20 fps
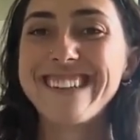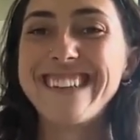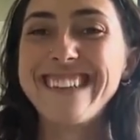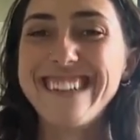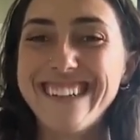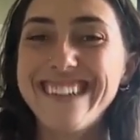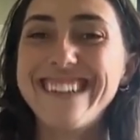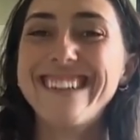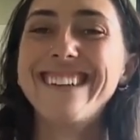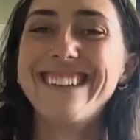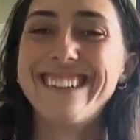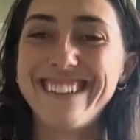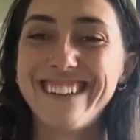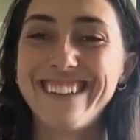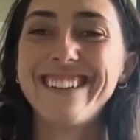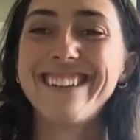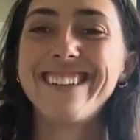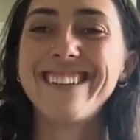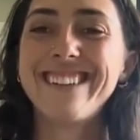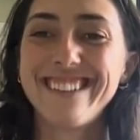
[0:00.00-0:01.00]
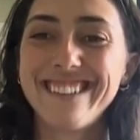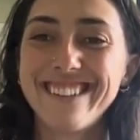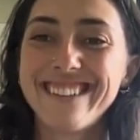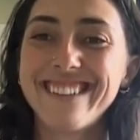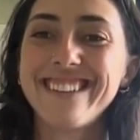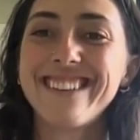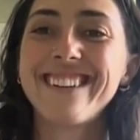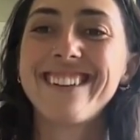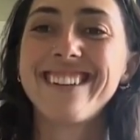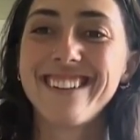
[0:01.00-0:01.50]
I'm
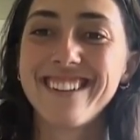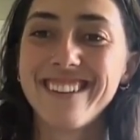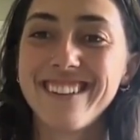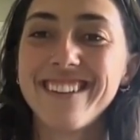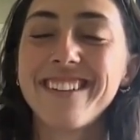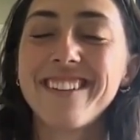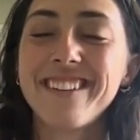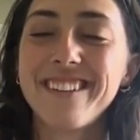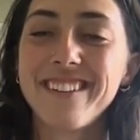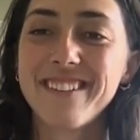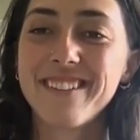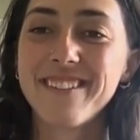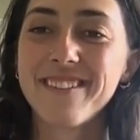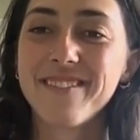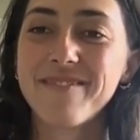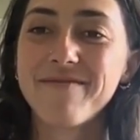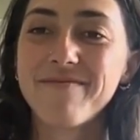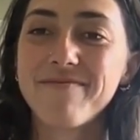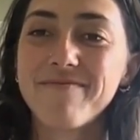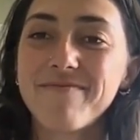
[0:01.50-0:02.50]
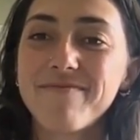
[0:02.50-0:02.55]
setting you up for life. It's going